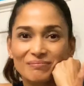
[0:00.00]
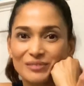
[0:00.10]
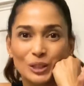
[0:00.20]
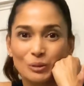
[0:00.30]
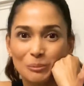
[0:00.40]

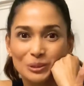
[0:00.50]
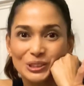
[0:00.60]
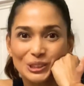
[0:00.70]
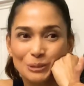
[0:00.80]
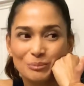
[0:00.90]
your weapon
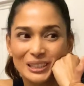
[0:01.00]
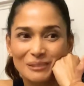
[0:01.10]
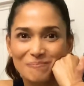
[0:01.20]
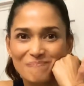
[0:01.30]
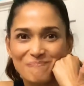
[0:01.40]
should
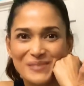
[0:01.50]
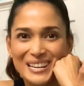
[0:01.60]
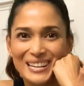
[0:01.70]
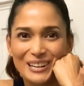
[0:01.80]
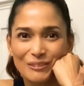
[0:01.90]
be
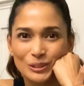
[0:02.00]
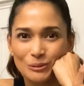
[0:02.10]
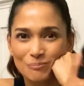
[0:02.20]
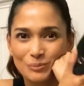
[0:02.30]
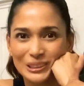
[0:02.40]
big enough
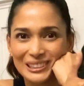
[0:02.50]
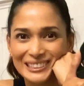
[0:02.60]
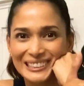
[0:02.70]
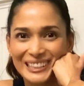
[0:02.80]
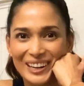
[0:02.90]
to put a little
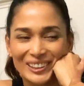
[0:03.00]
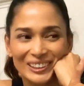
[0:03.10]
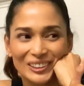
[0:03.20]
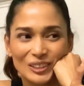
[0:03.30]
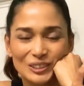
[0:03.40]
scare,
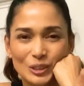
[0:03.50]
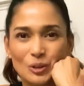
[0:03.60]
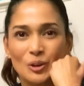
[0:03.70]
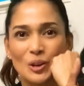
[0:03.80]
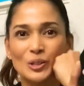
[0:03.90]
you know.
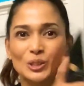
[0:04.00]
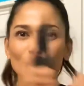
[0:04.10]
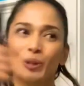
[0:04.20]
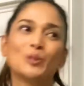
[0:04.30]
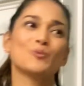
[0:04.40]
So
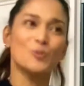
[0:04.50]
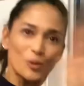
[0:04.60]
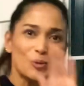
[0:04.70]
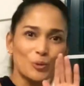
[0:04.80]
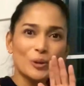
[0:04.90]
when you
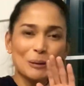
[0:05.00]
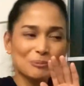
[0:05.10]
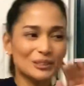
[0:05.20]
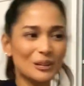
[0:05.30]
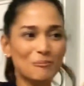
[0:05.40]
rip
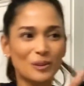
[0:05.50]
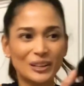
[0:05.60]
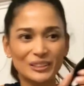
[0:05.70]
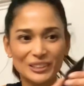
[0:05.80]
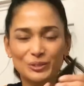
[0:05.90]

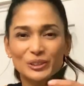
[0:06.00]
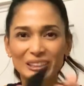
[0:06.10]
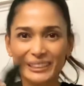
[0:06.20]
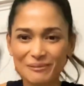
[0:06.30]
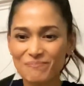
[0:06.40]
someone, it
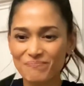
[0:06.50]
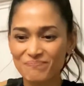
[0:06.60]
really